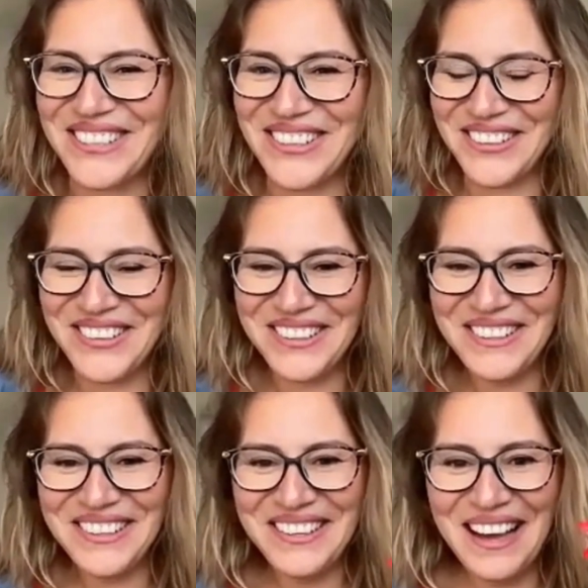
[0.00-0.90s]
so
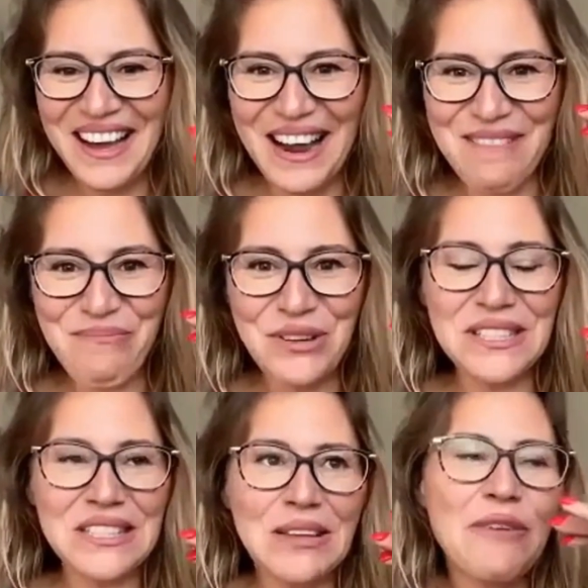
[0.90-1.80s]
i'm
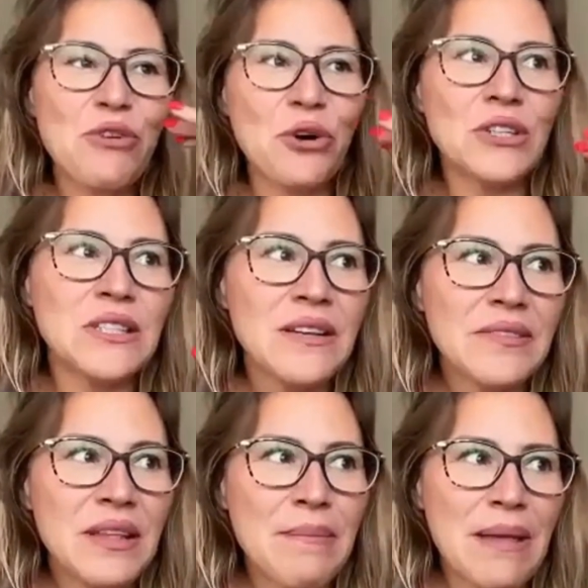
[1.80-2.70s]
pretty st- of course
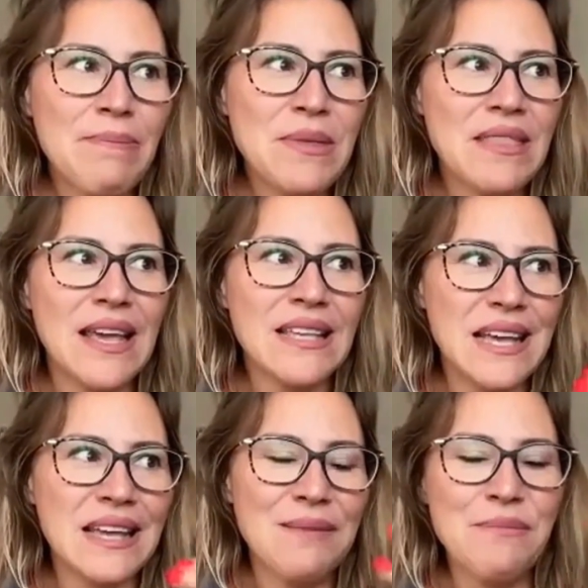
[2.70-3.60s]
there might be
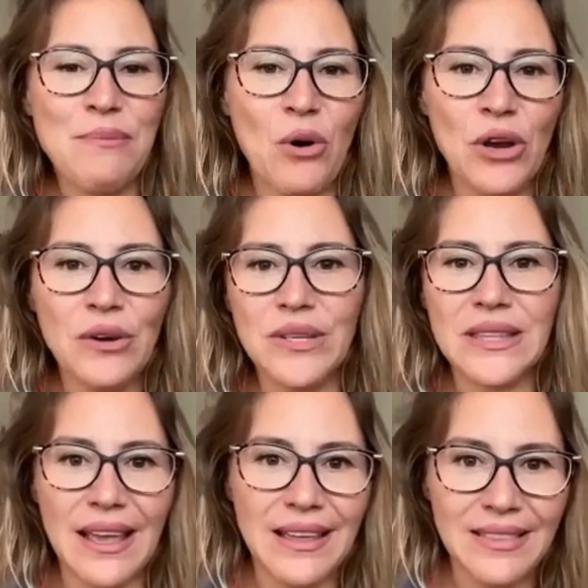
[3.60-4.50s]
days i can be more
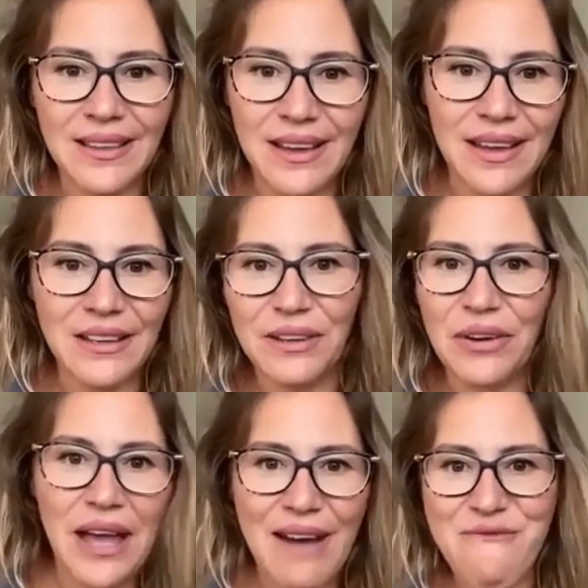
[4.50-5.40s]
irritated
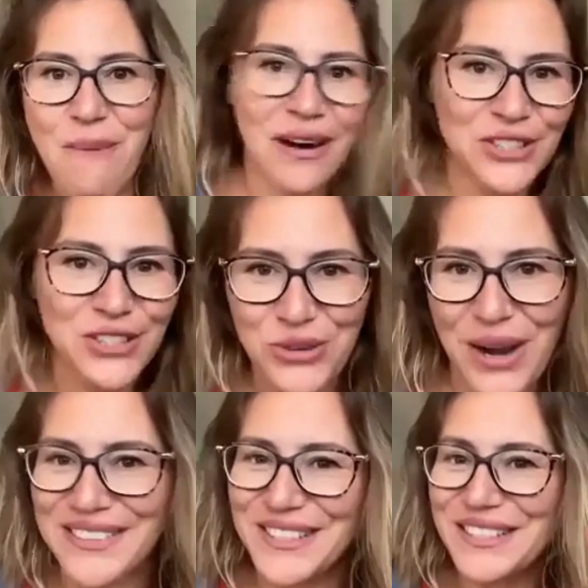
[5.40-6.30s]
if i have mars
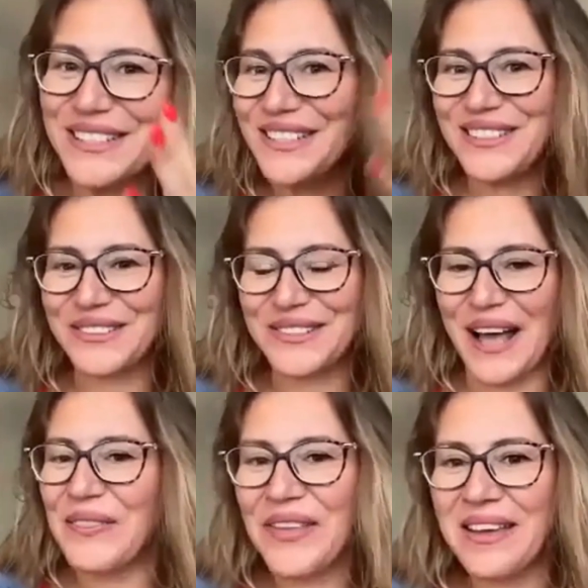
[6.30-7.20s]
transit or
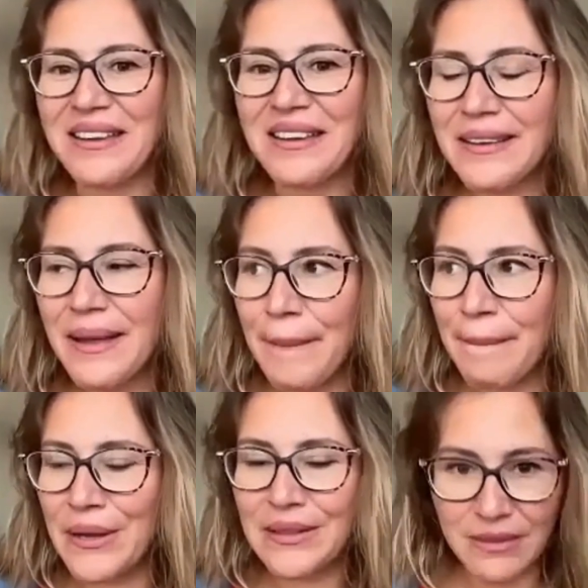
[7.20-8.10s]
something
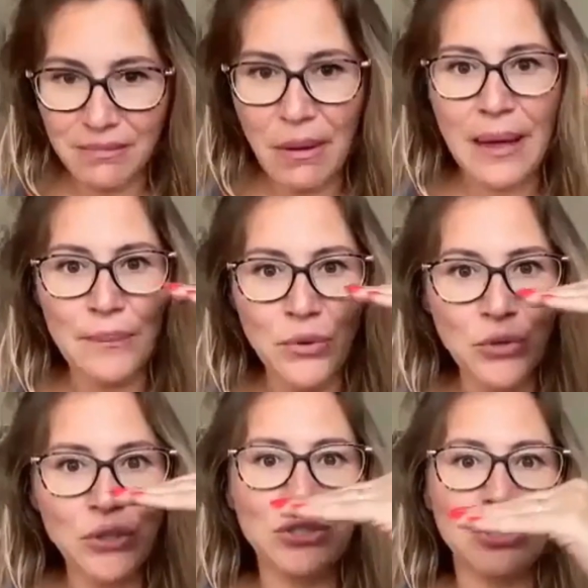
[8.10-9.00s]
but my
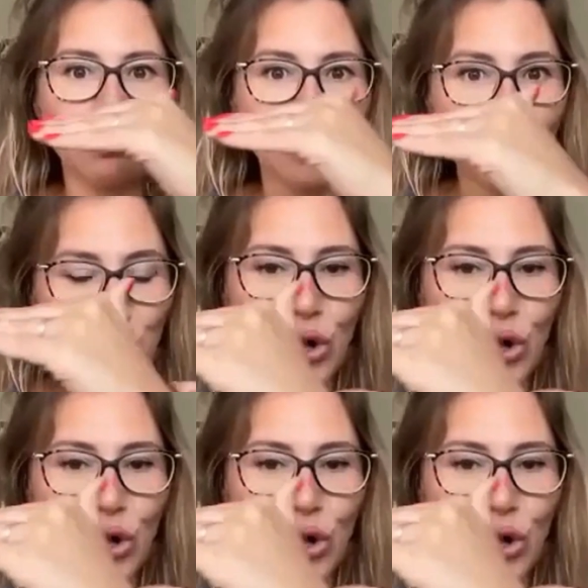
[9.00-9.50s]
mood has been